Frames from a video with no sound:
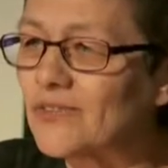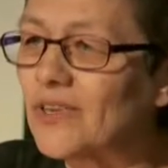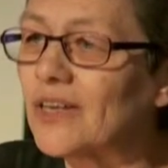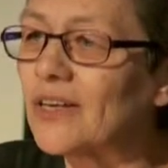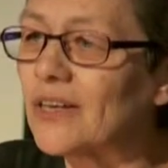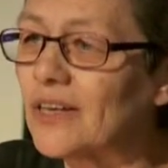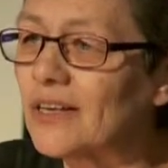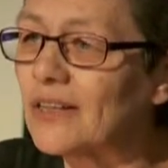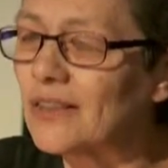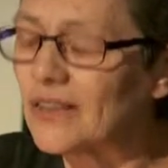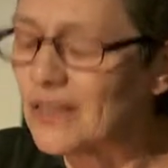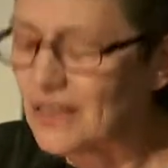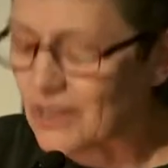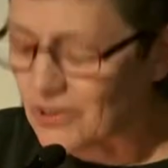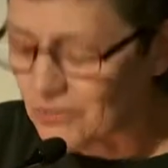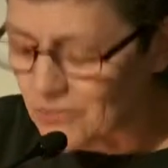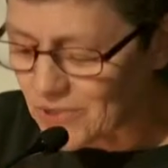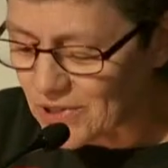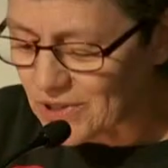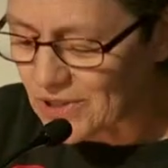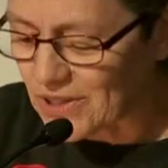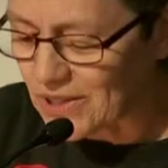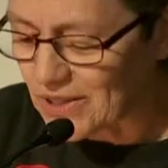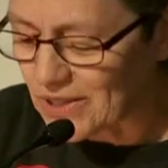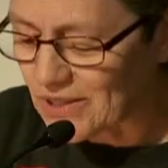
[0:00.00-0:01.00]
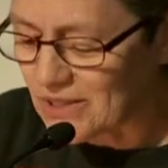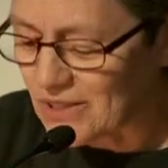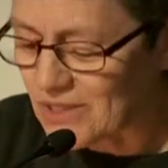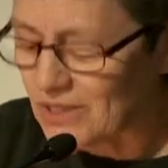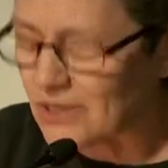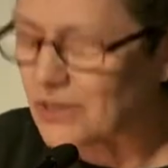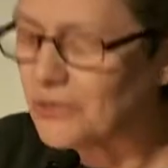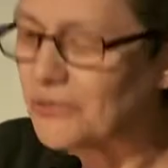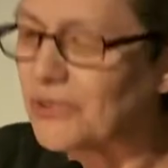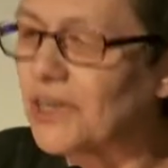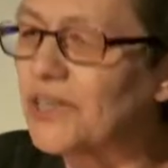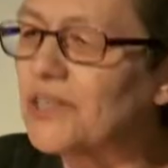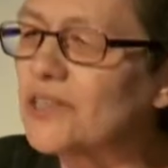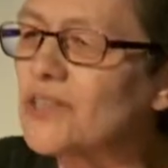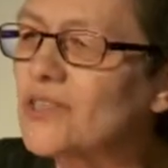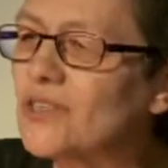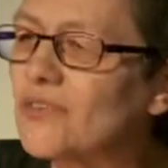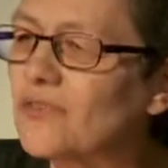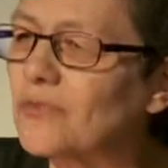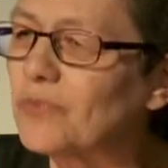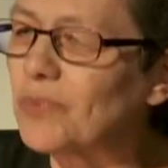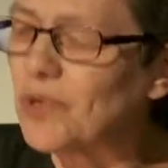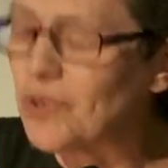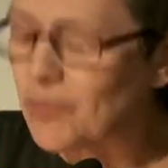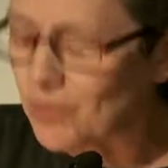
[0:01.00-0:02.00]
of anything related to the rights
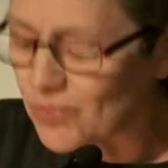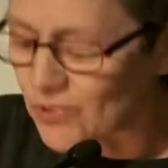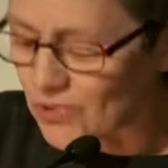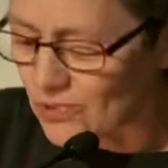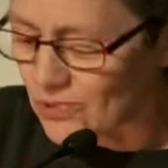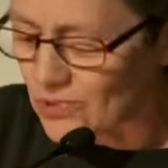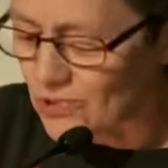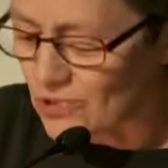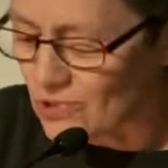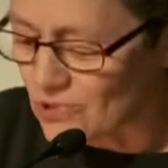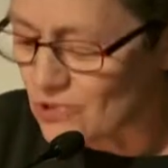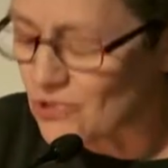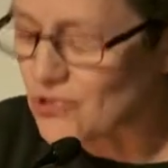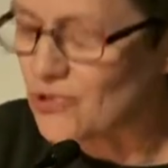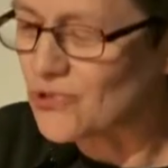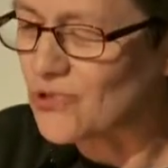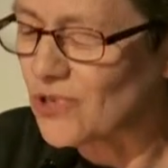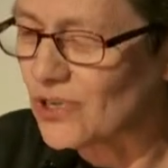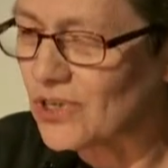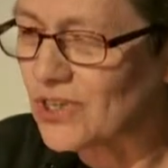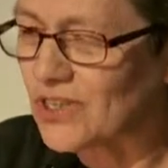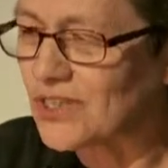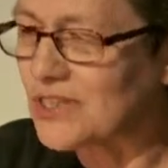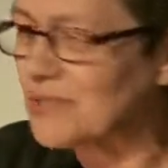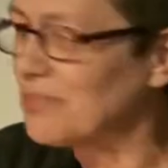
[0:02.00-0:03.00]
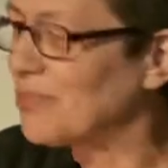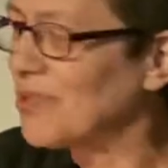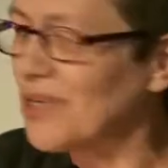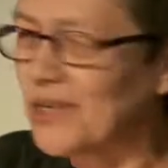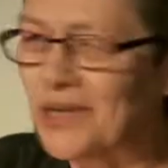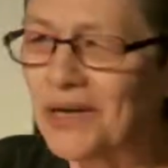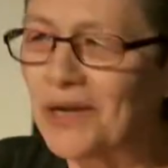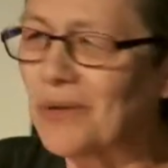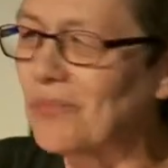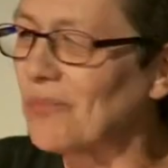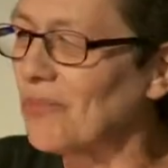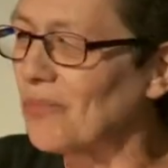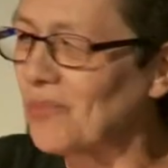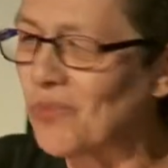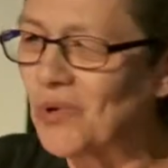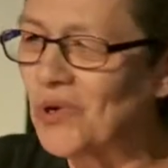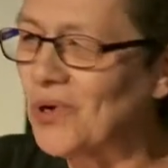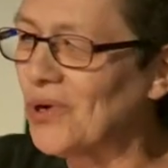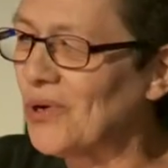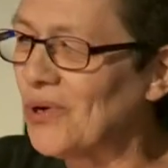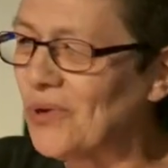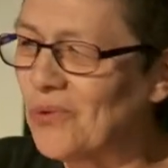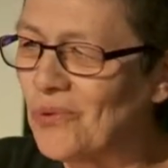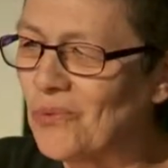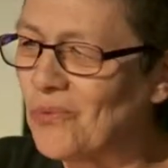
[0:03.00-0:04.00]
of people who use drugs become
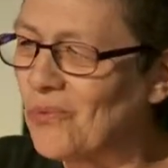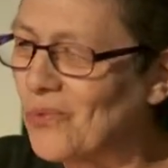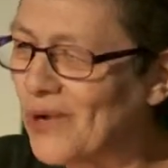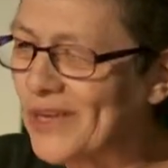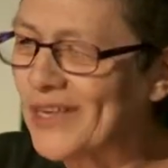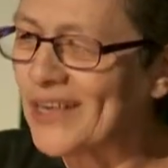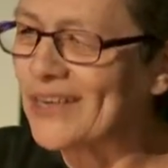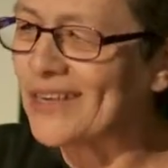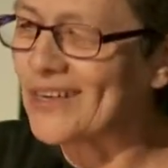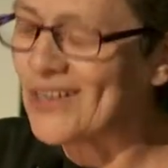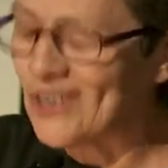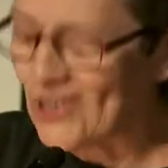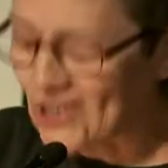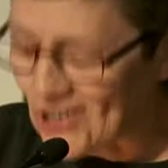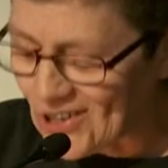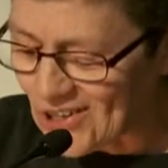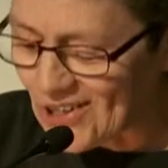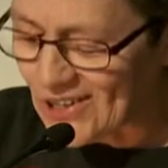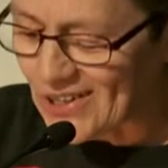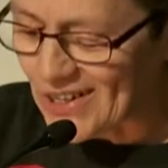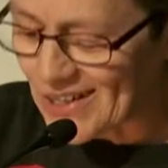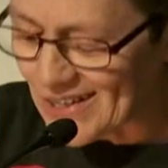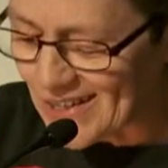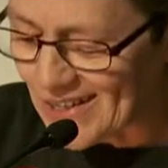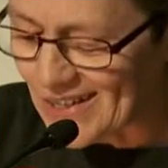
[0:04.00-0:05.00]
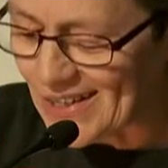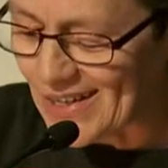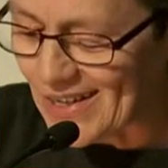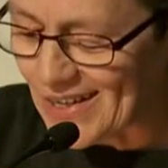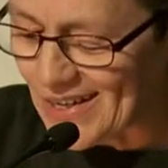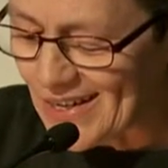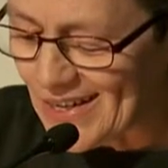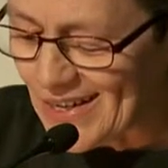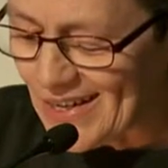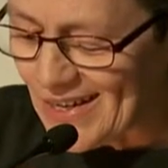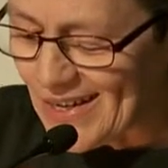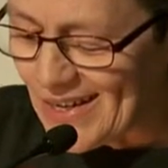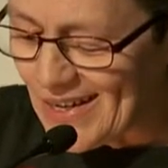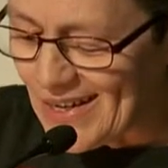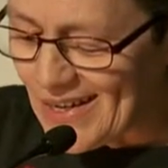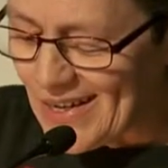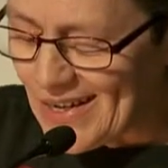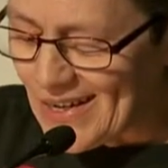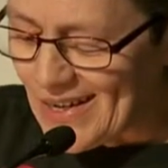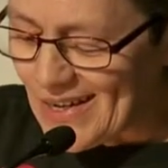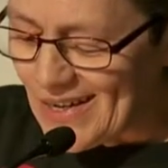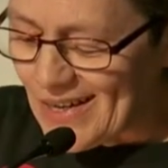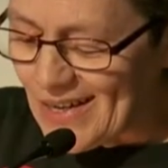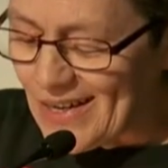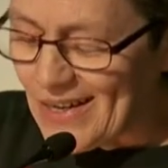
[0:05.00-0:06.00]
wicked hard.
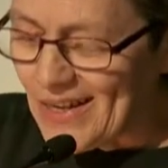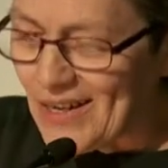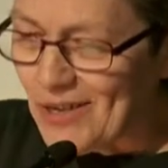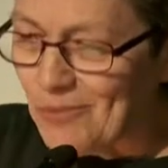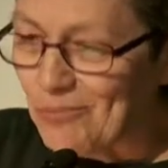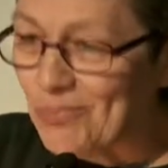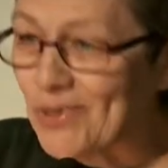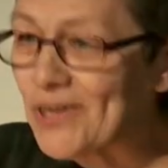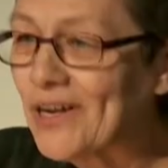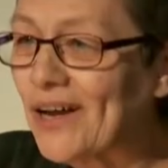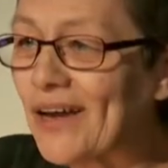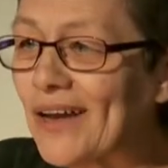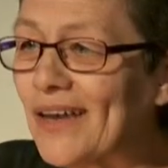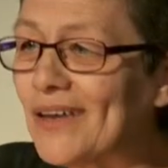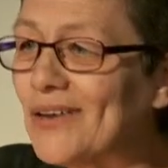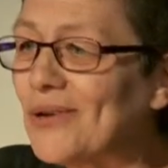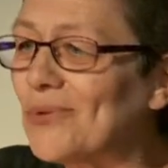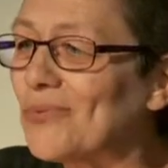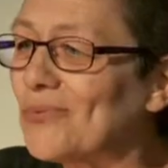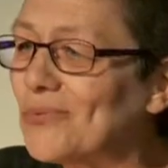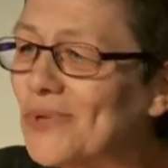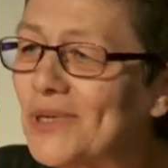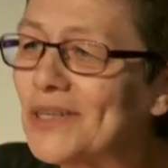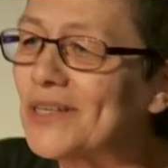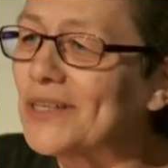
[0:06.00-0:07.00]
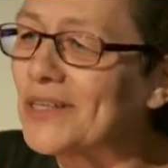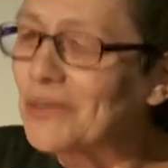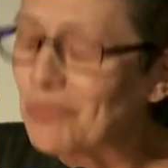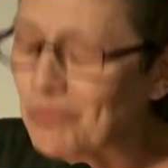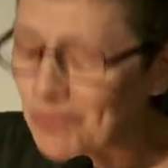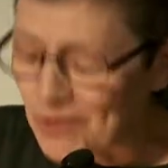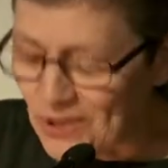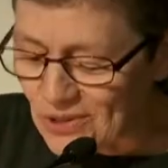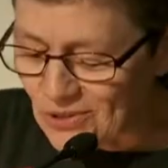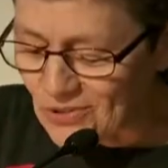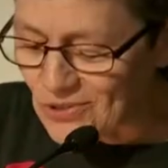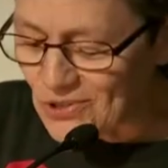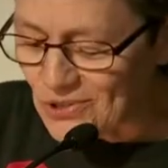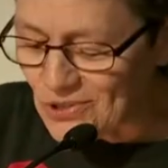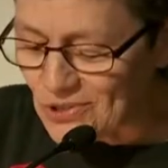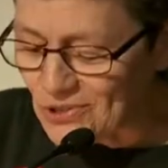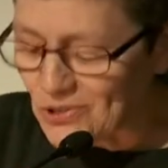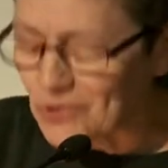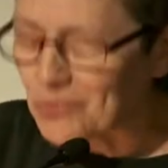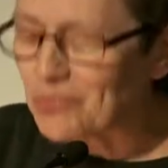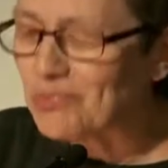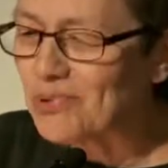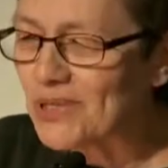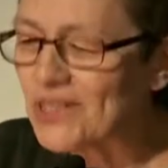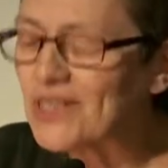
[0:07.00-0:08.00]
But I really appeal to
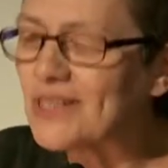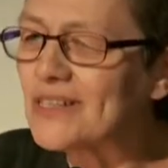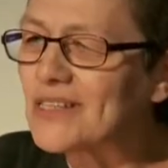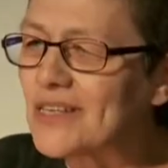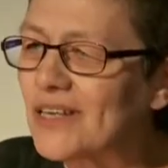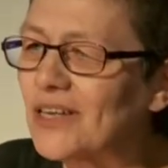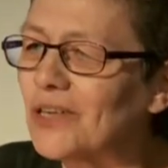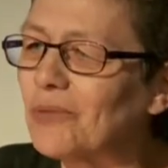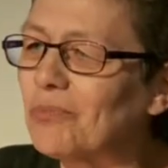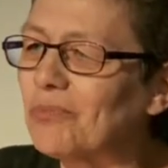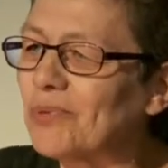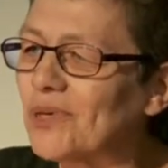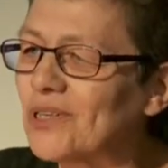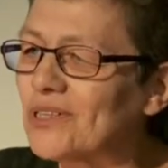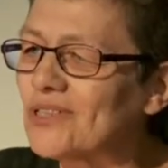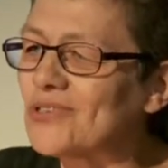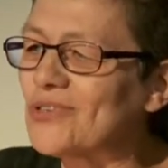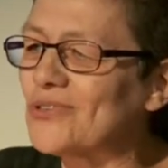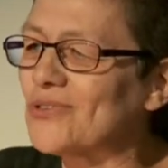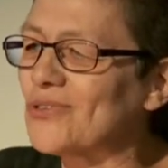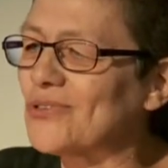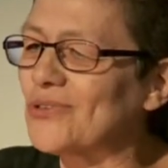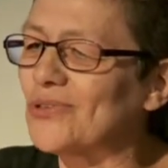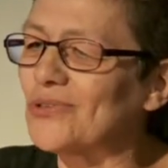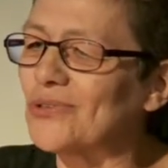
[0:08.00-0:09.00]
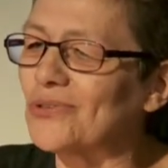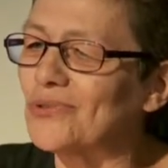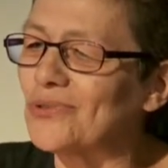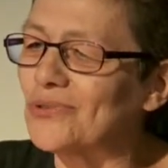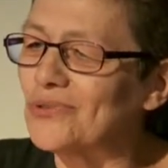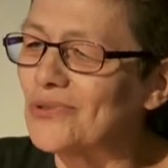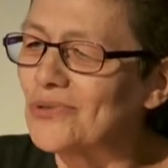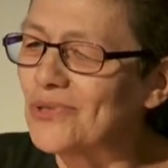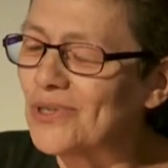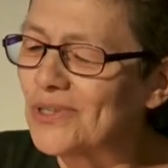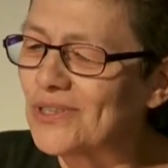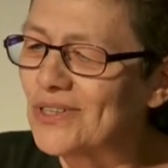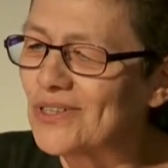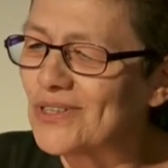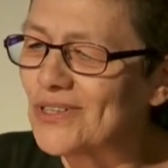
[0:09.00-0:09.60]
you, please help us to